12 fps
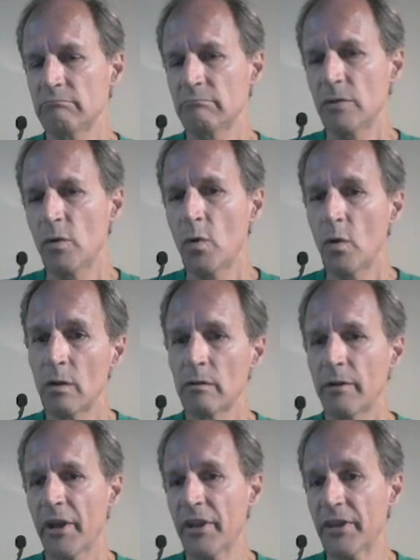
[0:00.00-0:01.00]

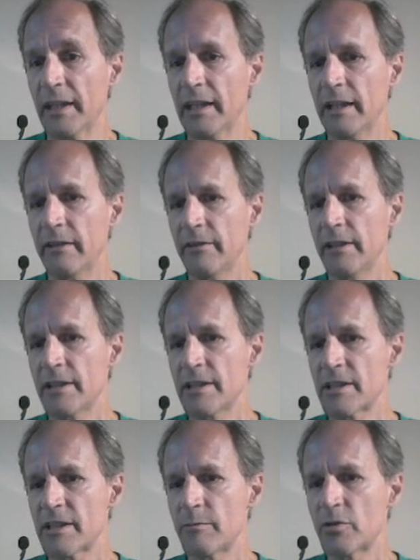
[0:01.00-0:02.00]
or you could think of it
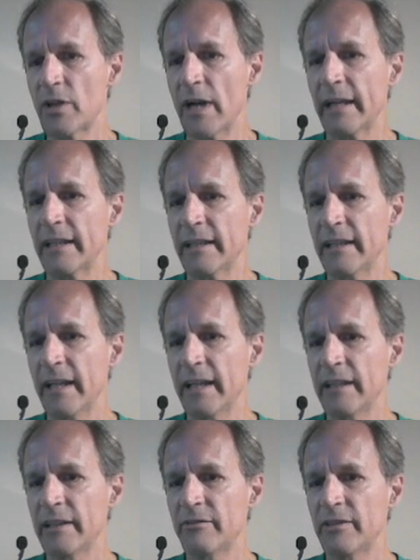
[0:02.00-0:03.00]
as subtracting
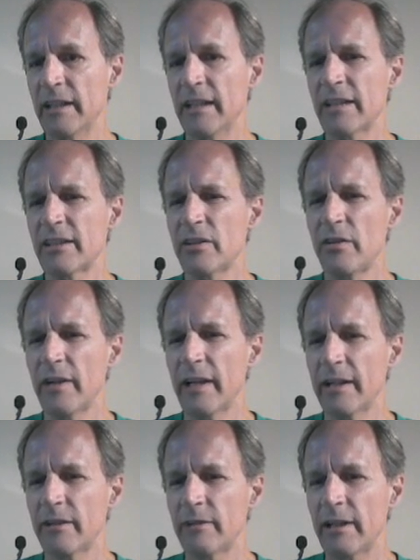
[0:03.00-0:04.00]
negative 10. Let's go
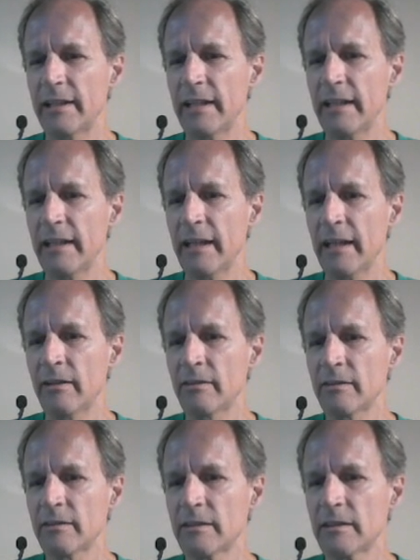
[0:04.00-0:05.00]
ahead and write that
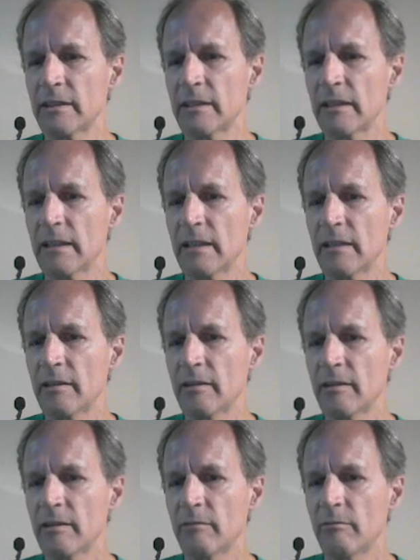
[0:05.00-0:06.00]
down.
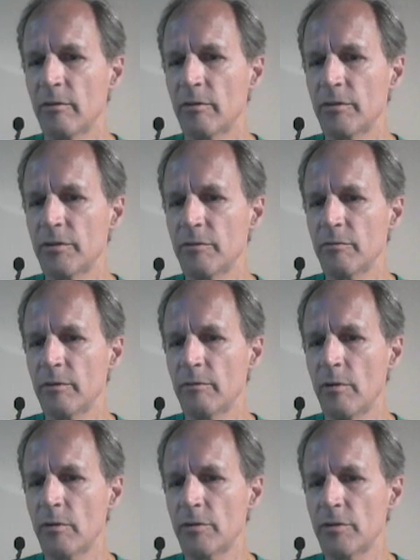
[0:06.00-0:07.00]
We
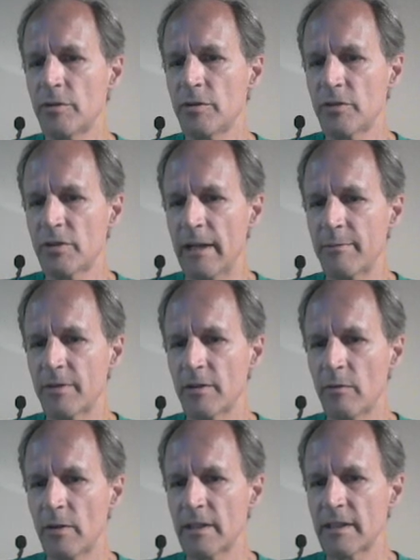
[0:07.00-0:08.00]
won't do two steps
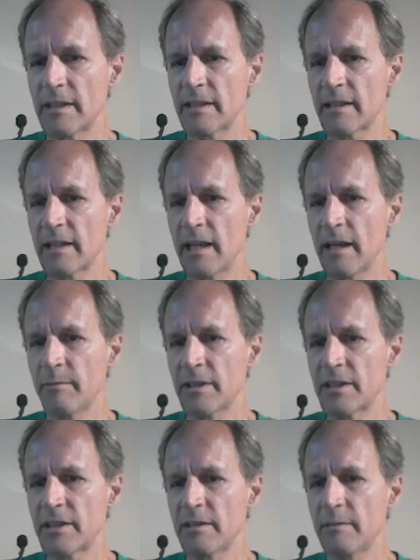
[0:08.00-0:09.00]
at once this time.
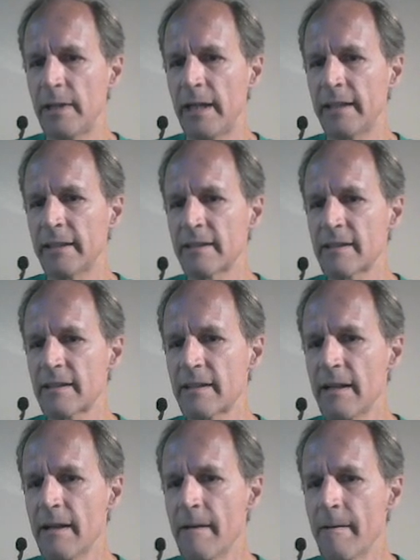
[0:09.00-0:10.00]
It's still minus.
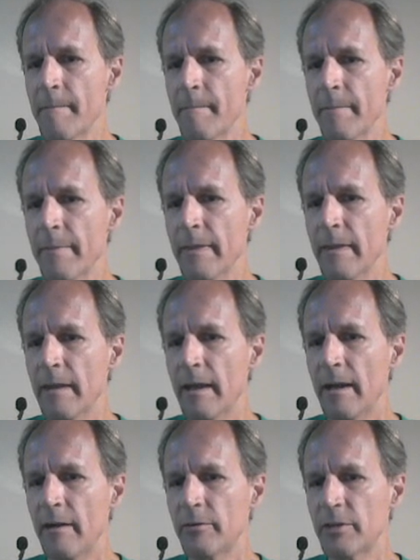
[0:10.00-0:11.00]

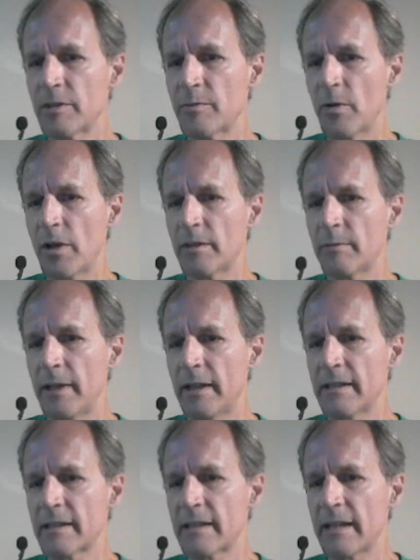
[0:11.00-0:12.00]
We just brought the
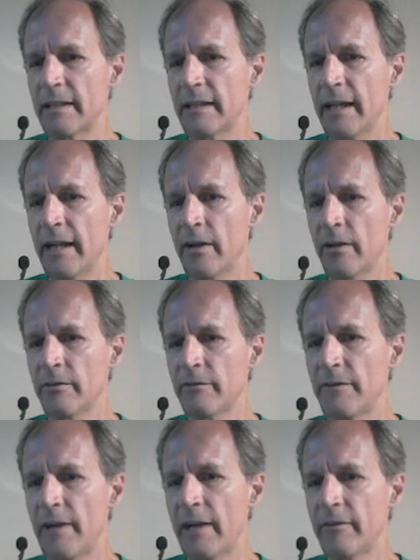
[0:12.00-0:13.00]
minus sign down.
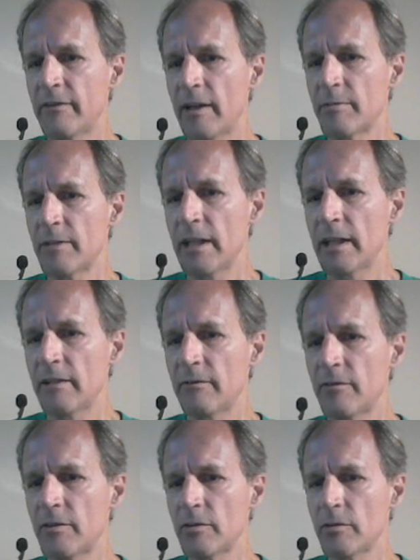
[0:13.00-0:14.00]
5 times
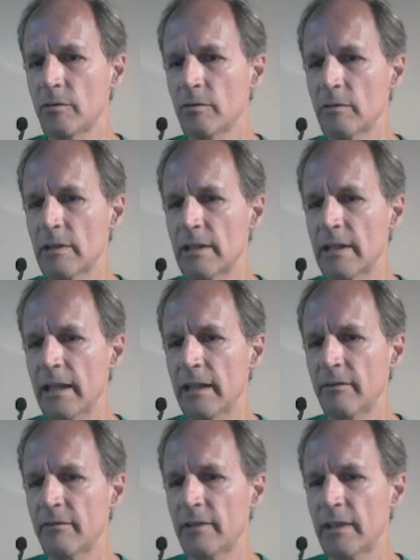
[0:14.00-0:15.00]
negative 2 is
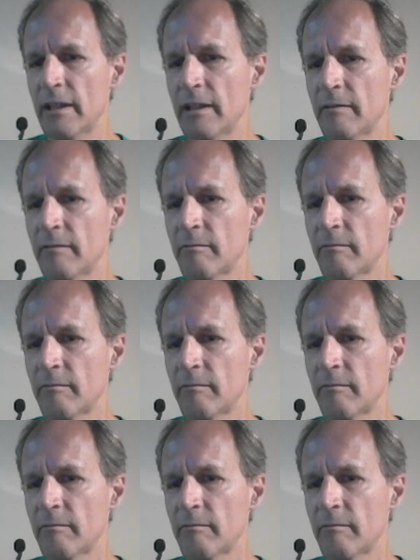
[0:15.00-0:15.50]
negative 10.